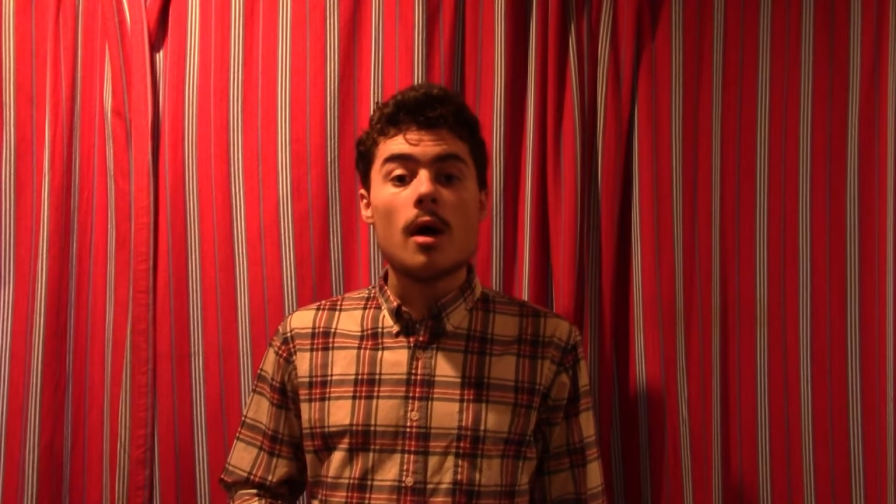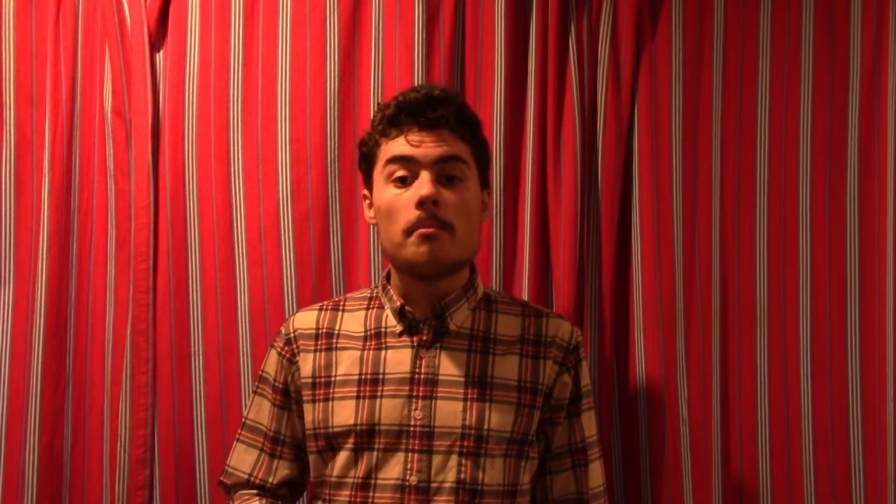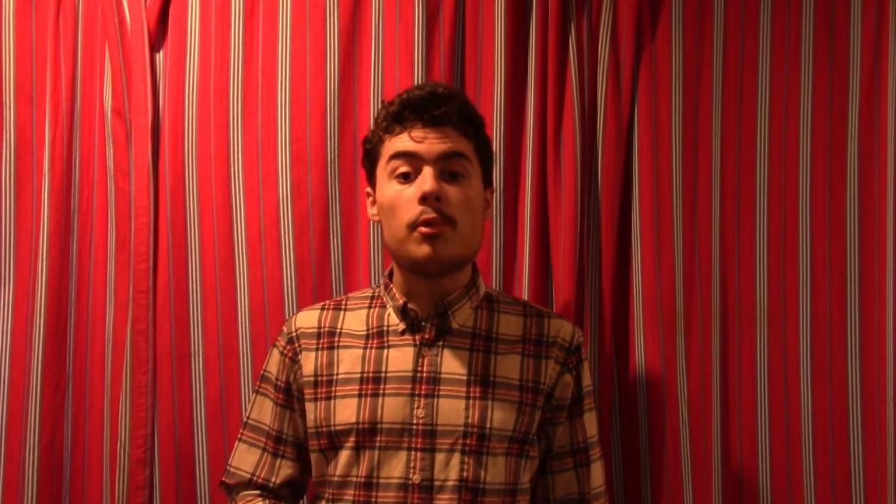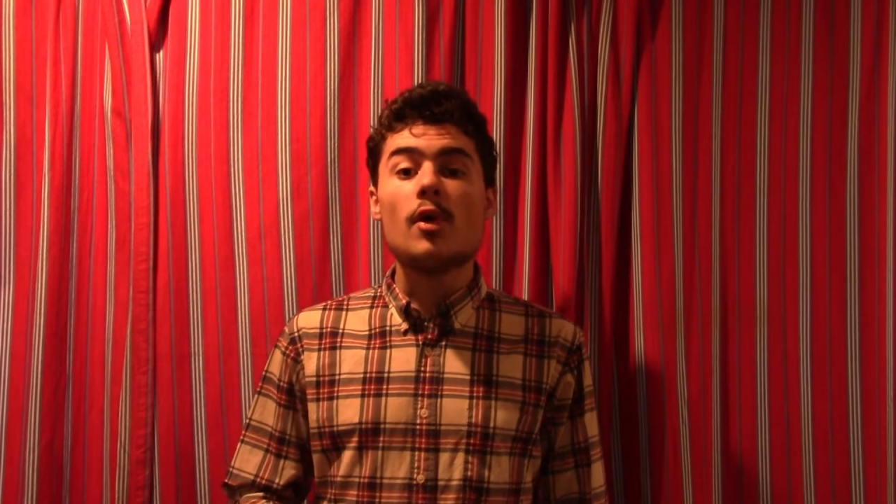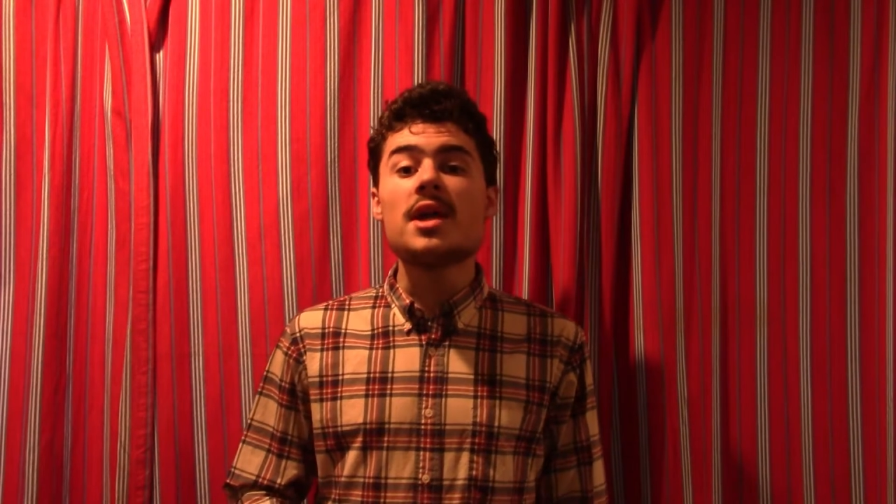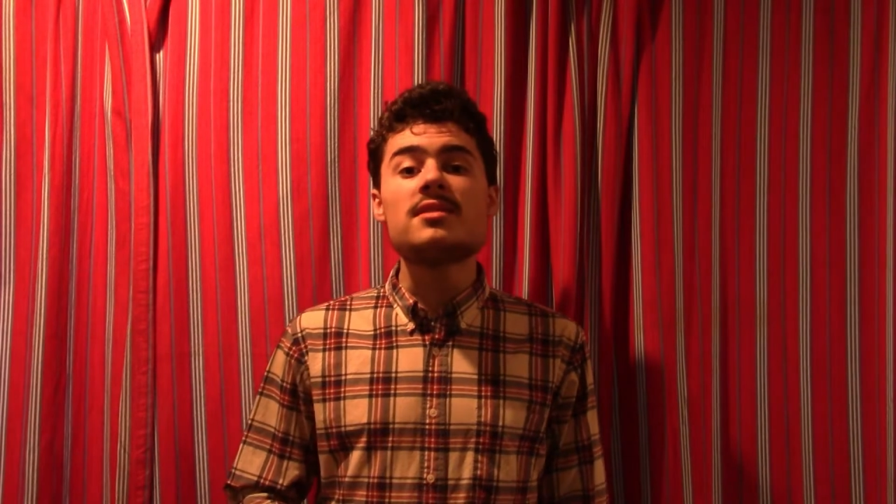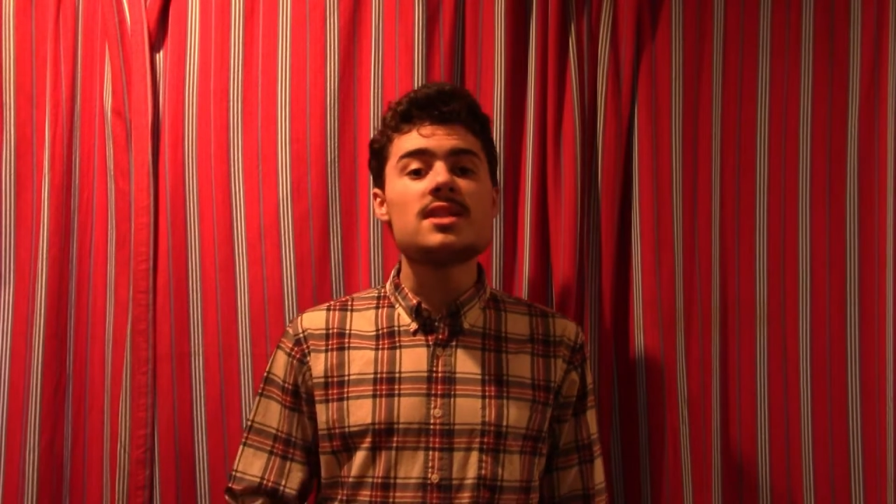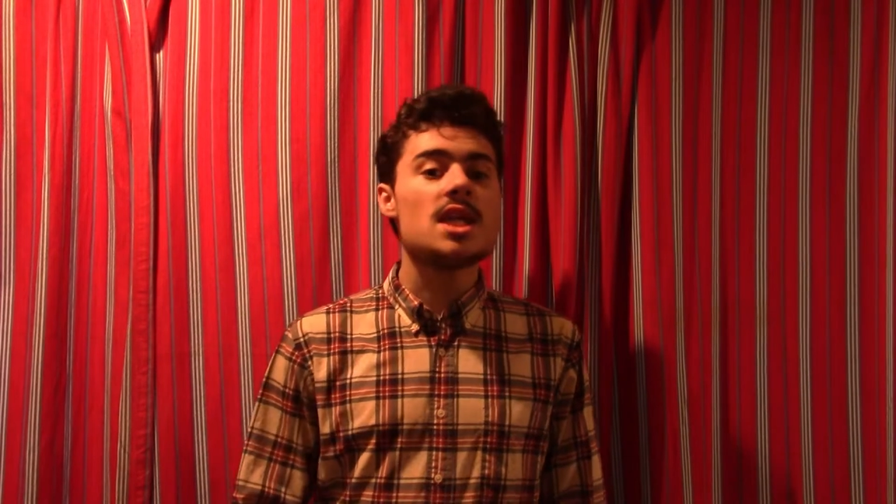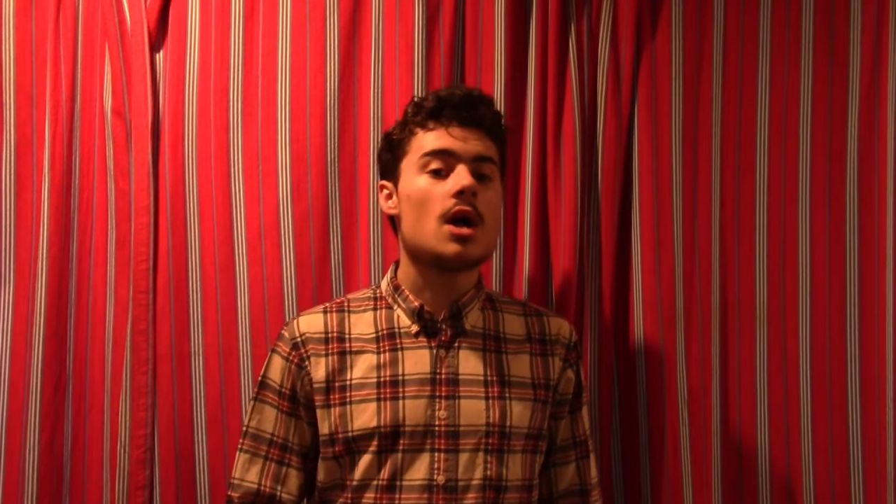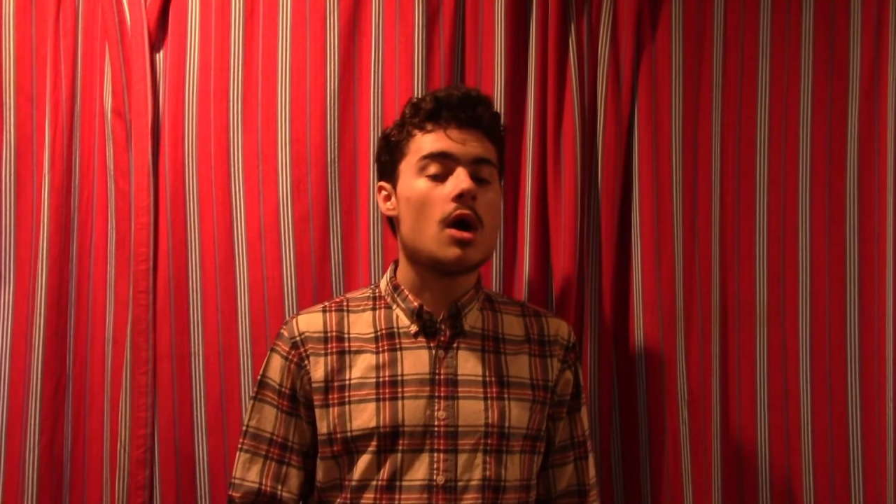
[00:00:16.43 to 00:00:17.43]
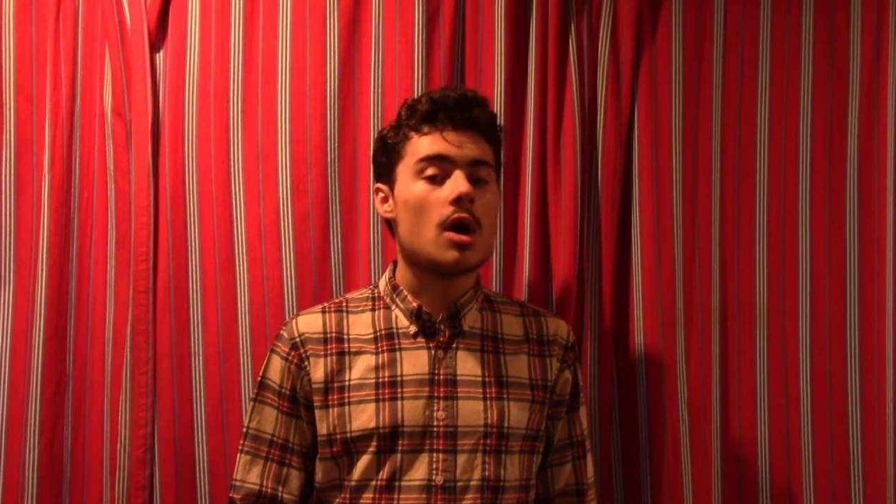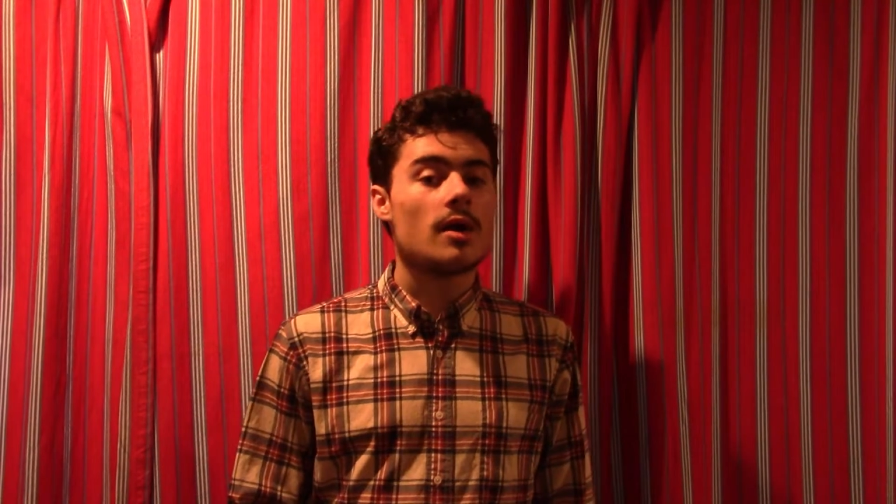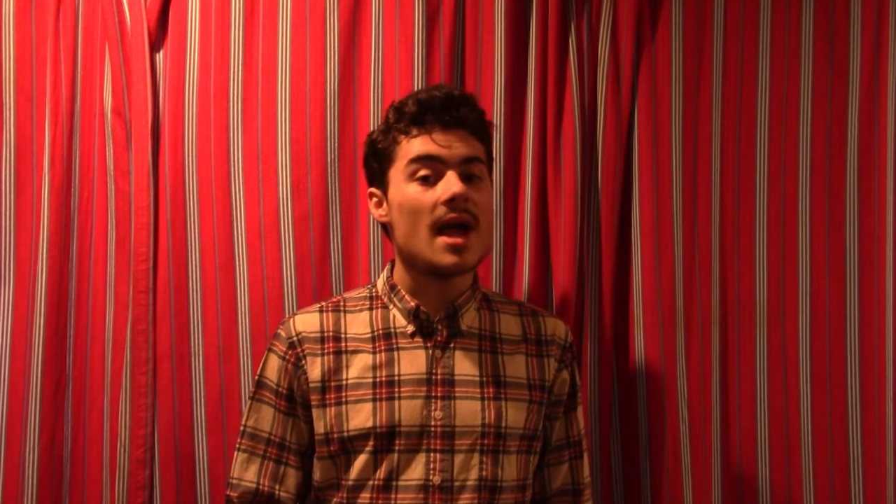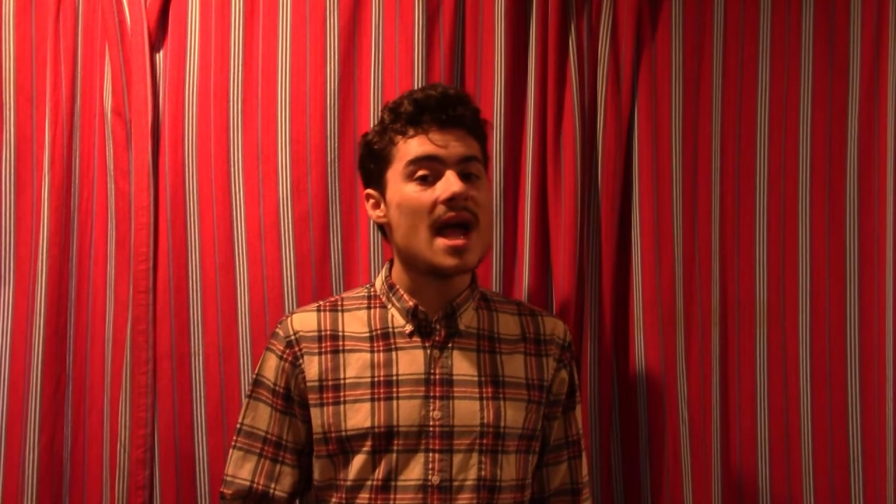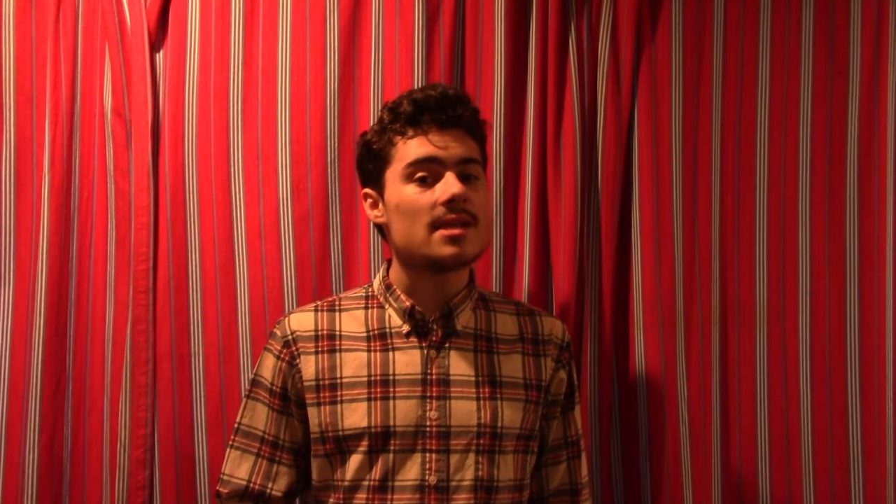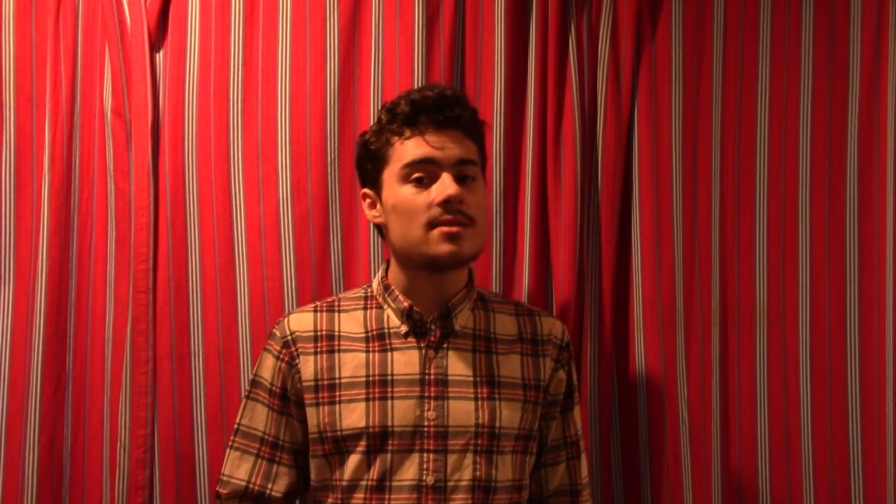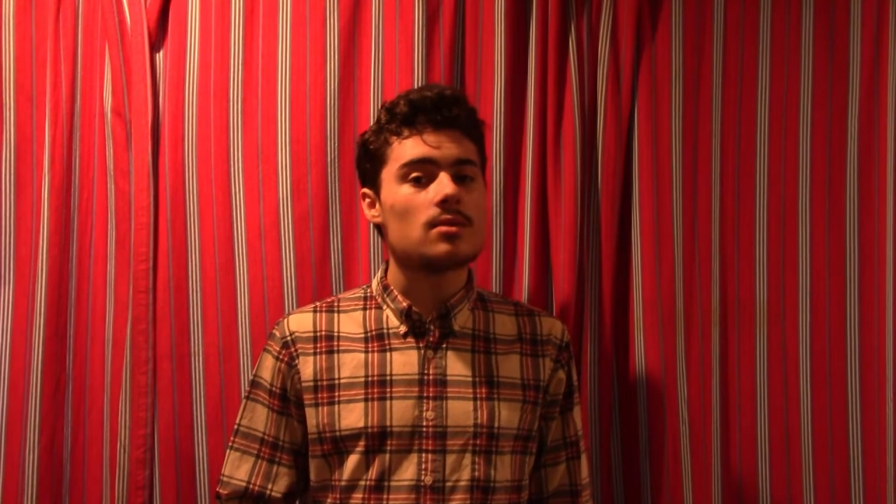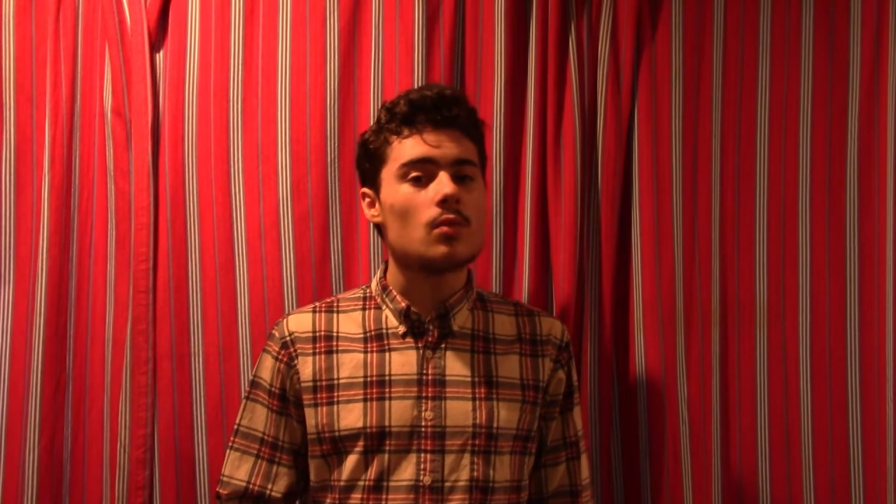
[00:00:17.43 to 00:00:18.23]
BoyCR asked